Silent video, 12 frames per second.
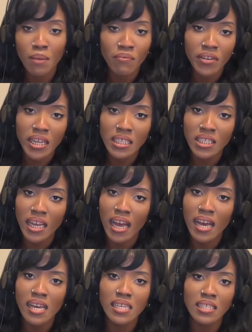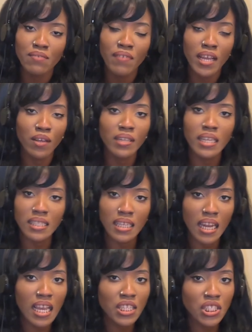franchise, Final
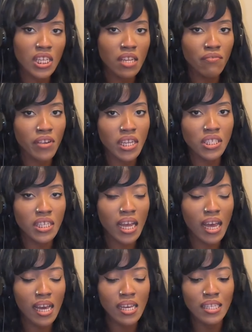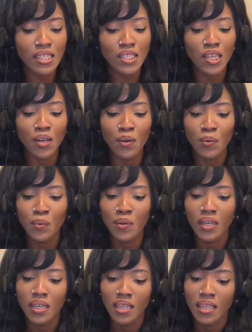Destination franchise. So
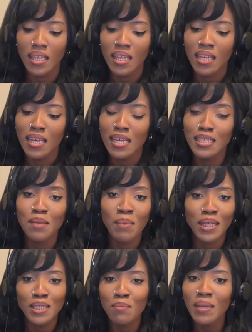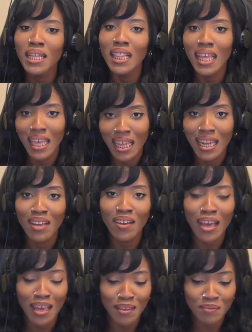it's about to be lit,
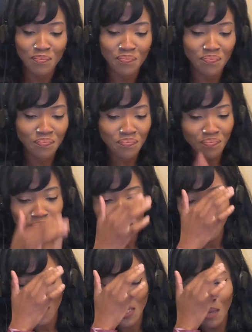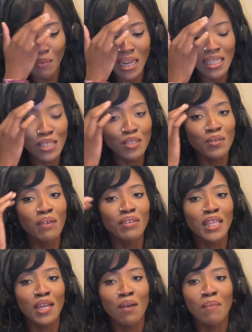okay? But I still do
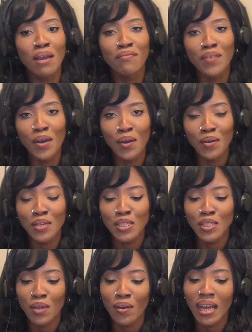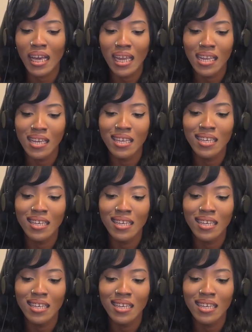everything on my phone, so I gotta